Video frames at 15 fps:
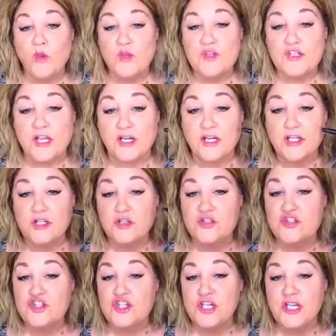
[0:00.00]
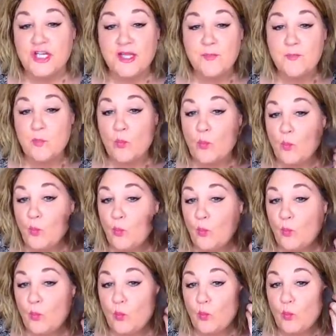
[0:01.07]
suck in your cheek
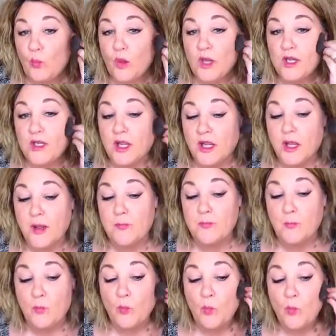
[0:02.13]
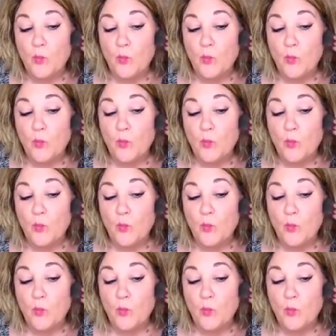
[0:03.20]
and come